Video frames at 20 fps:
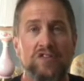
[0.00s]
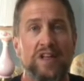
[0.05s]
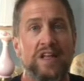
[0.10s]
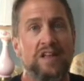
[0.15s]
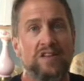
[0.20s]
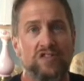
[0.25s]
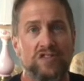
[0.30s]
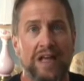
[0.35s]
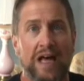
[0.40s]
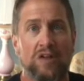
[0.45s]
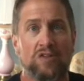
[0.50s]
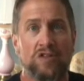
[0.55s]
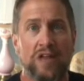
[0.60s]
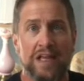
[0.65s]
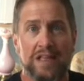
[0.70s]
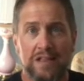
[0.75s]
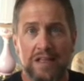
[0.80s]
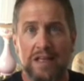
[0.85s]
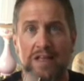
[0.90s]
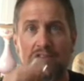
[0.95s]
and it sounds
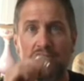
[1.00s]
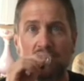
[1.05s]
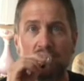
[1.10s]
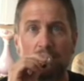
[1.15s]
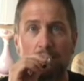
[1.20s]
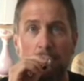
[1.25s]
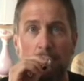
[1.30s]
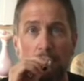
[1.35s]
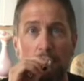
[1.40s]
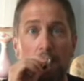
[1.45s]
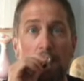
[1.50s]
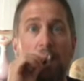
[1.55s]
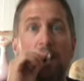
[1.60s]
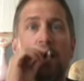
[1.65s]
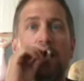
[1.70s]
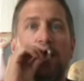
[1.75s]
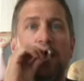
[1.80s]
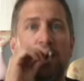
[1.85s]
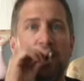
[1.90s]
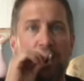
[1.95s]
like this.
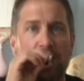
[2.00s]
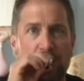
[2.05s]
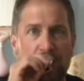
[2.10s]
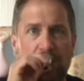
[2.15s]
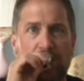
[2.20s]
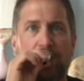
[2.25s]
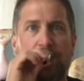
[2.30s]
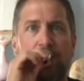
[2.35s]
So